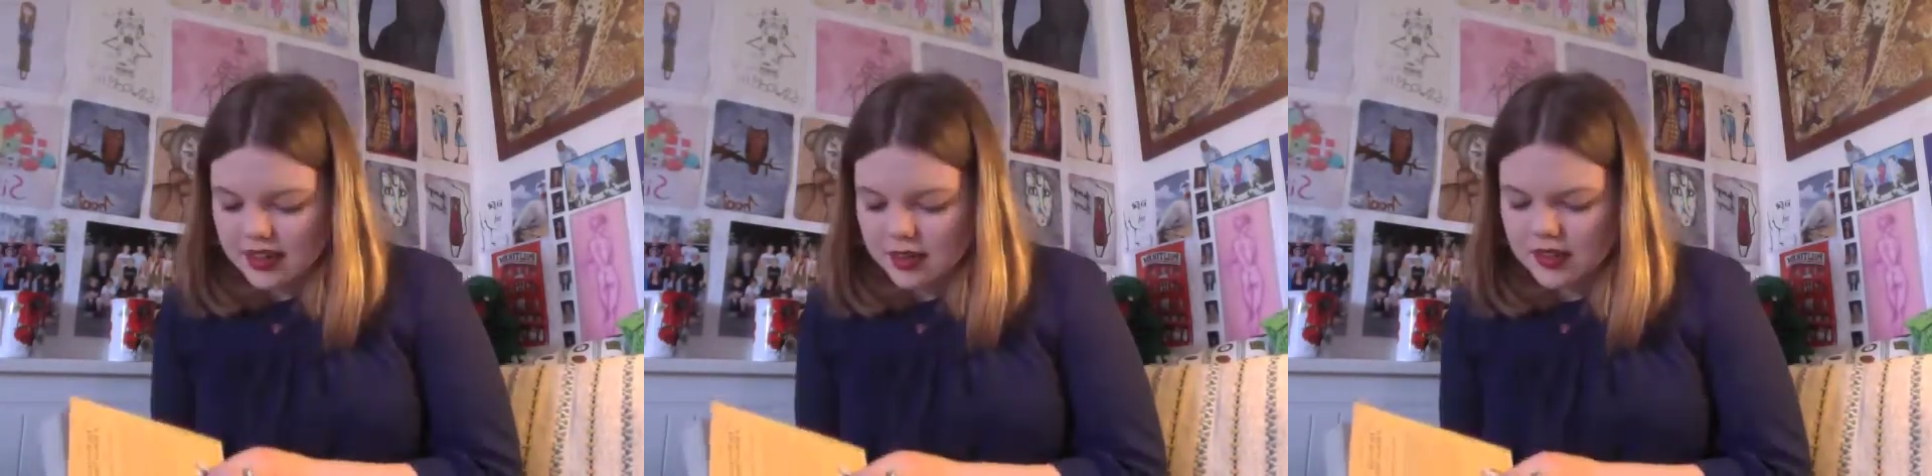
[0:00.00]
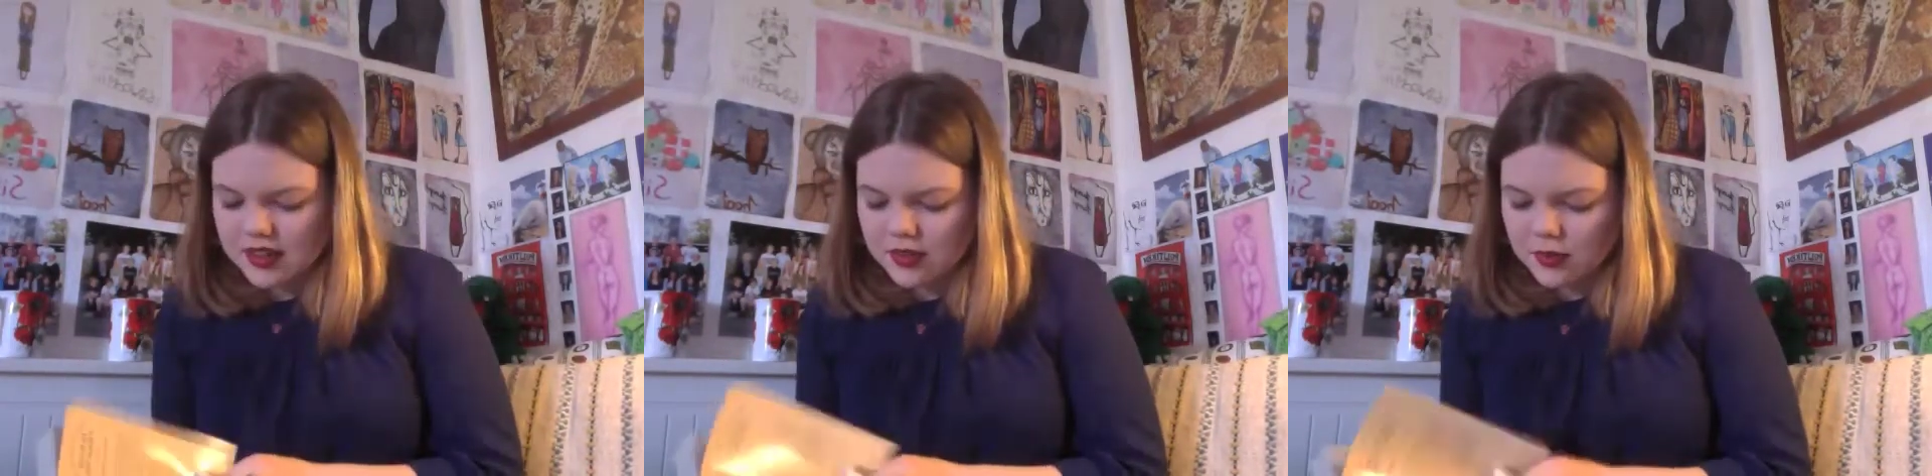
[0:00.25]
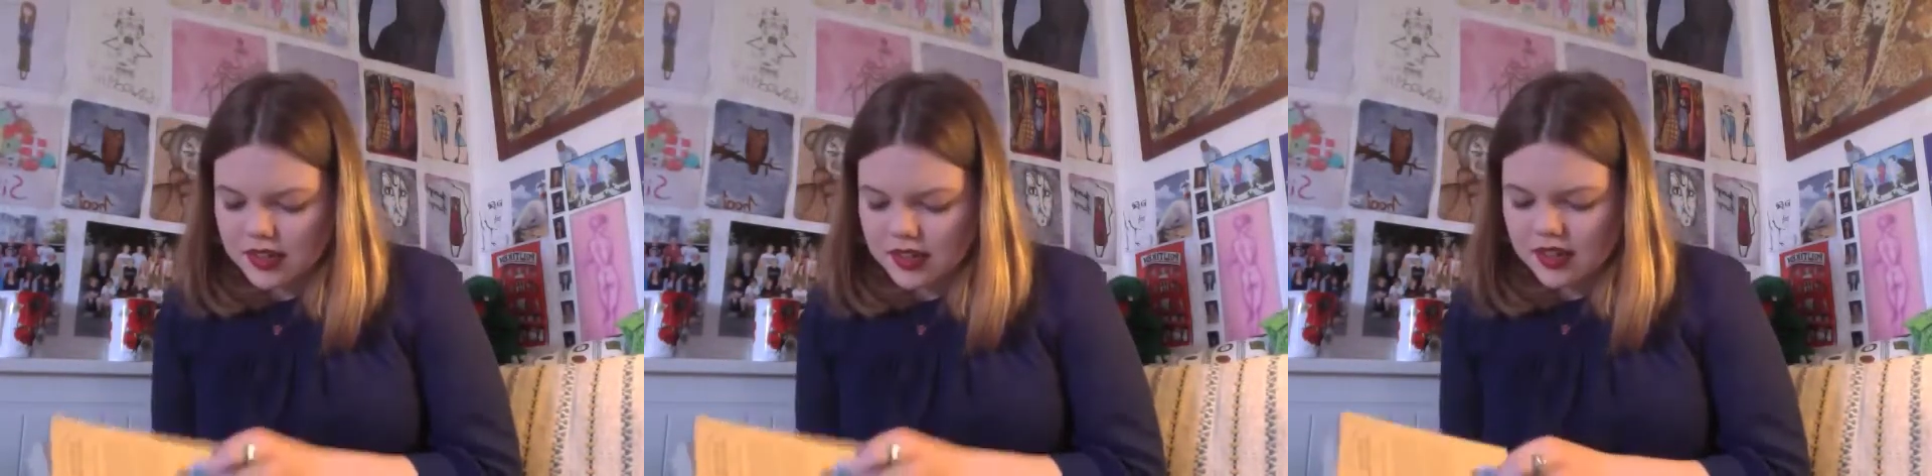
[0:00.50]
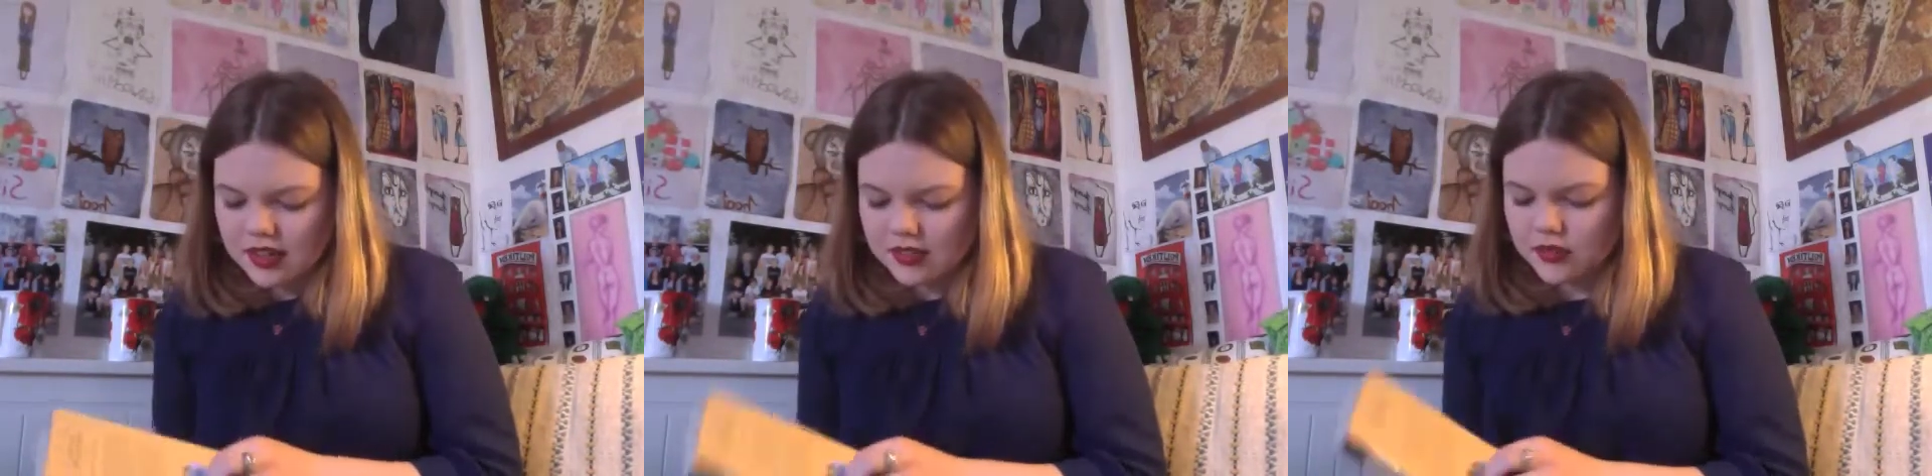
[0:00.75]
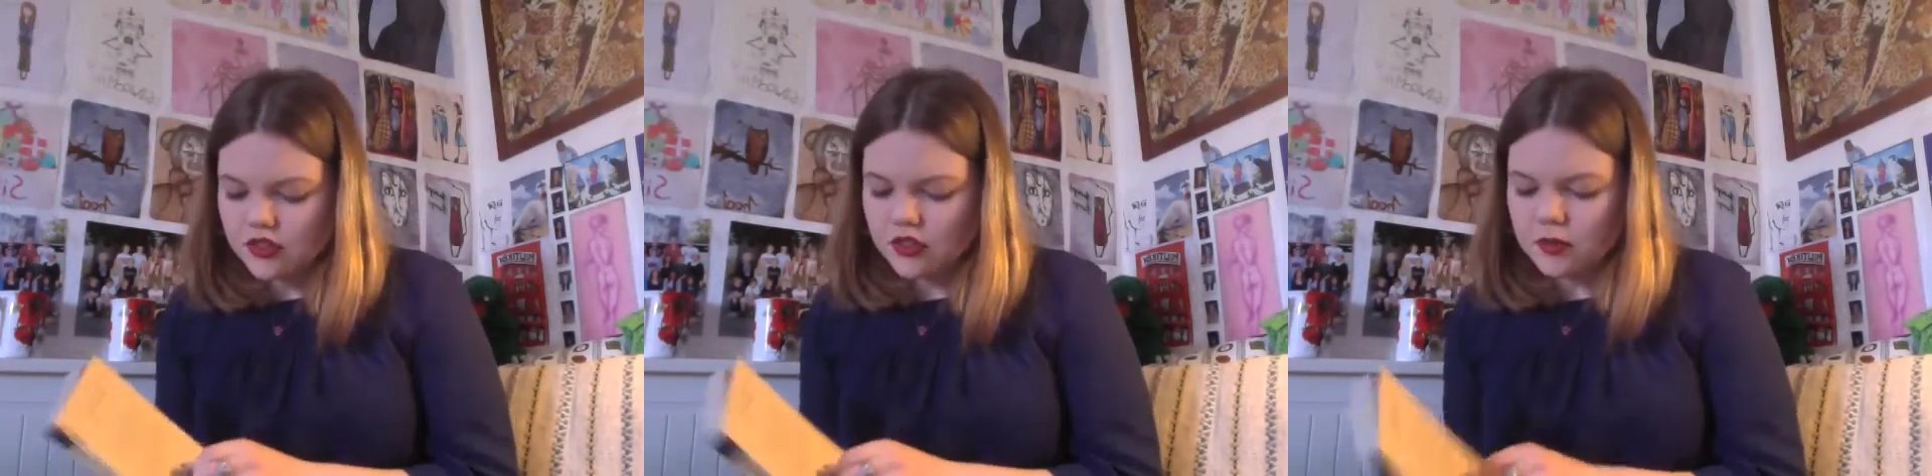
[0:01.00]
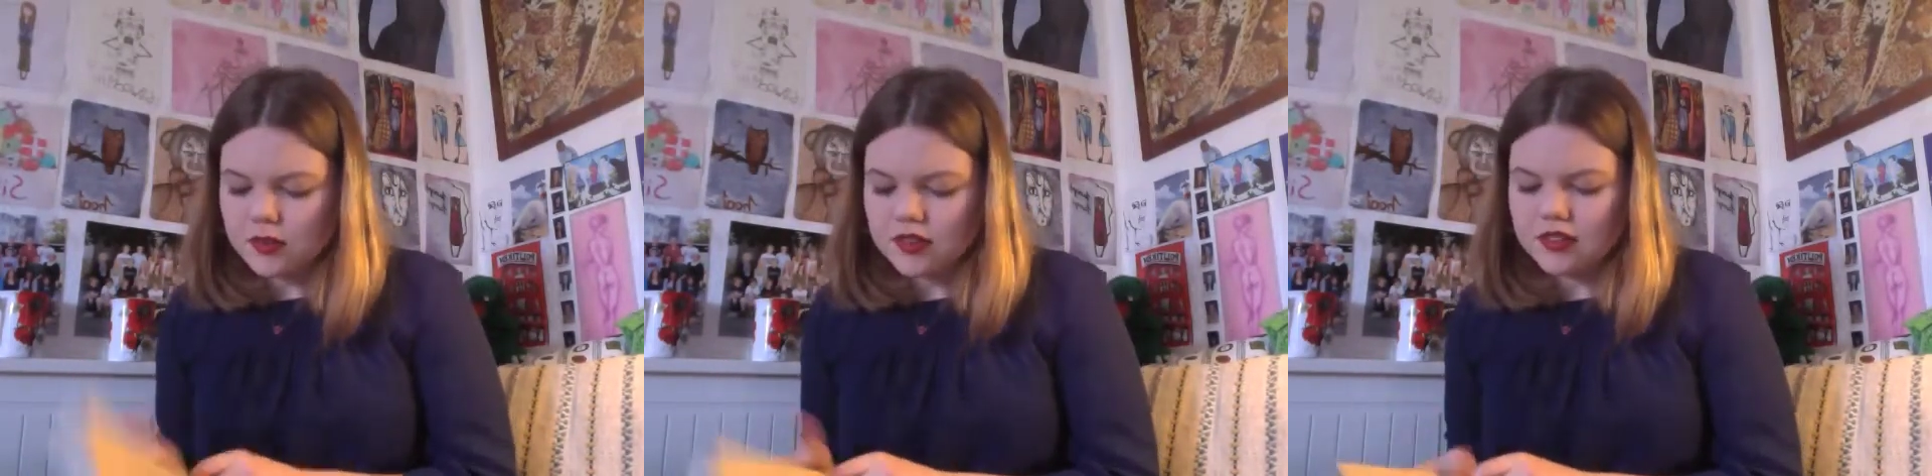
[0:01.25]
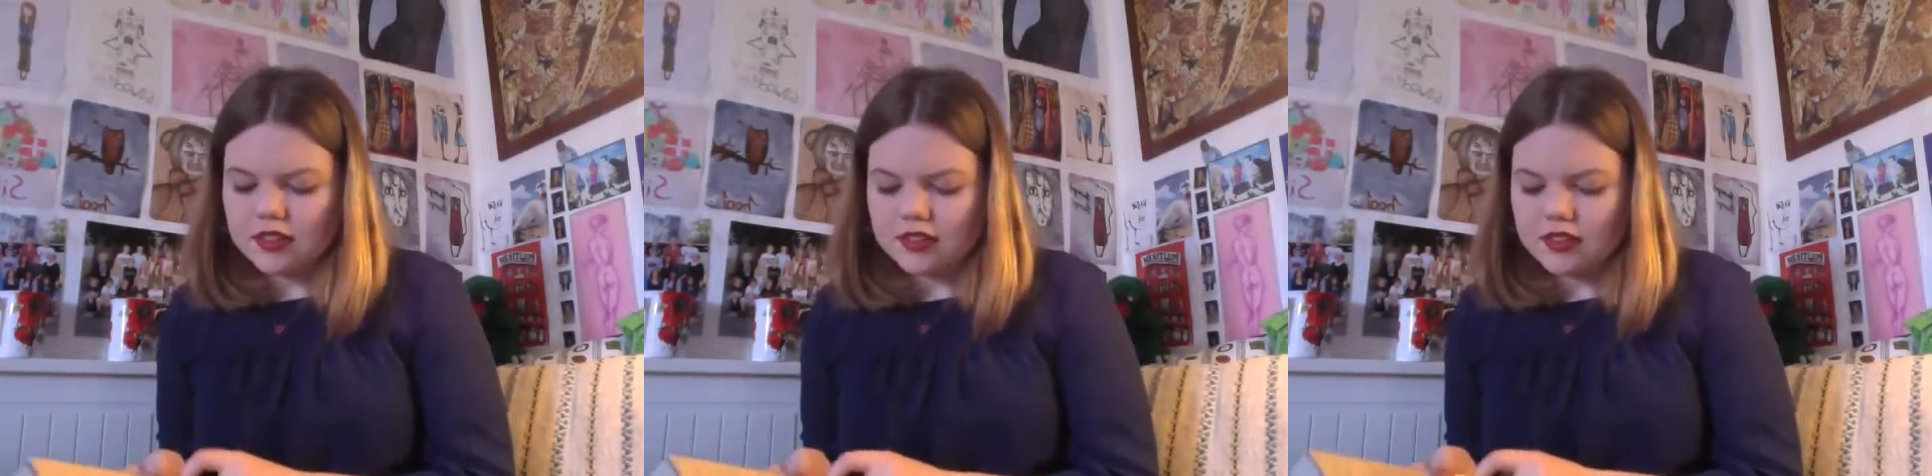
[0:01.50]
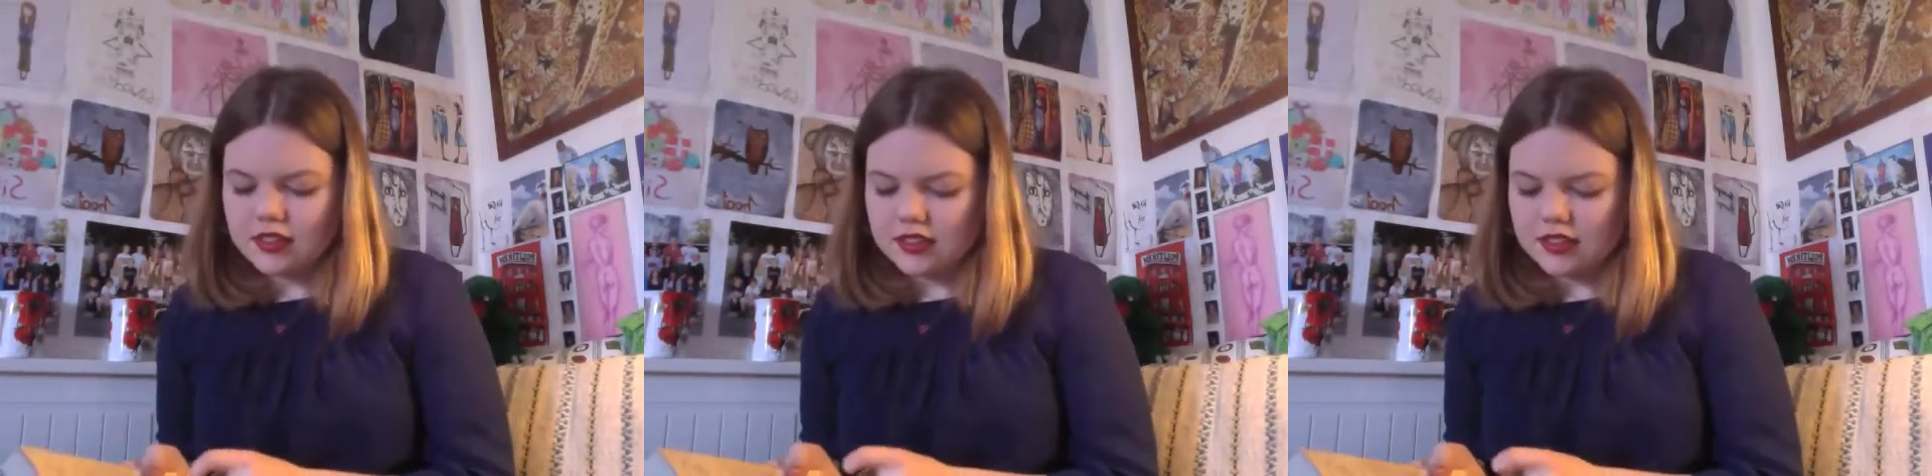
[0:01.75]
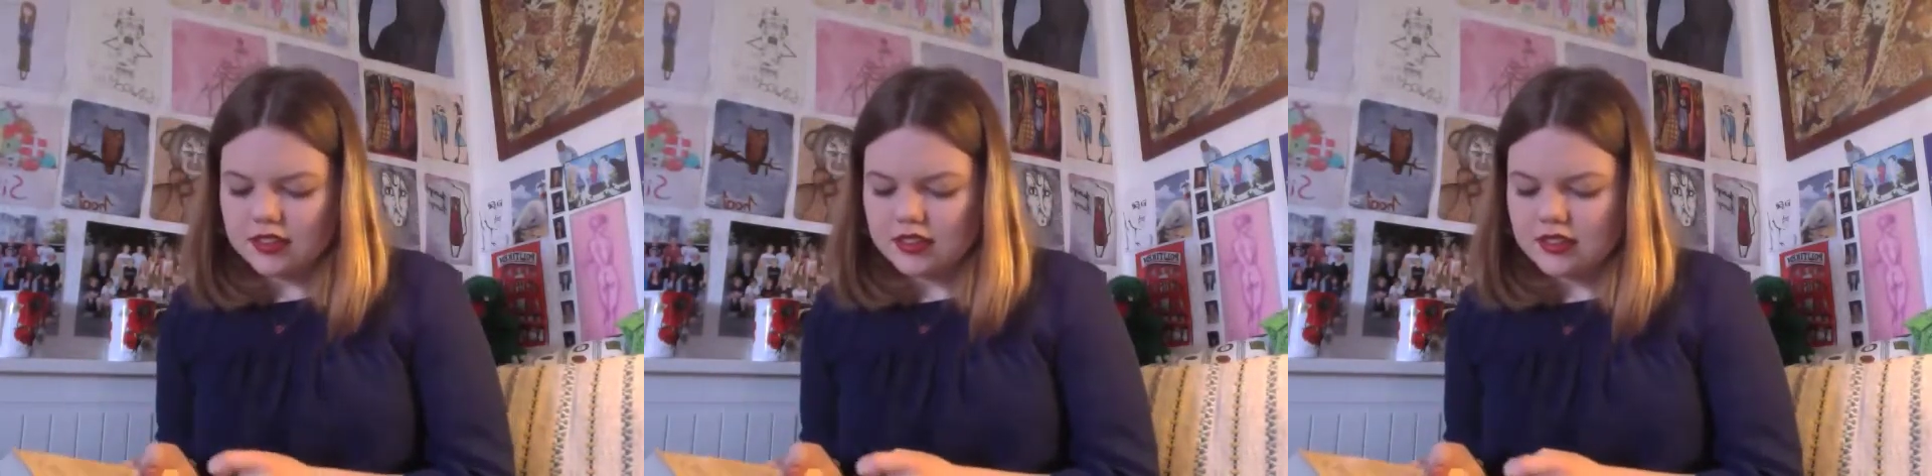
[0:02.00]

I mean, it's really kind of stupid starting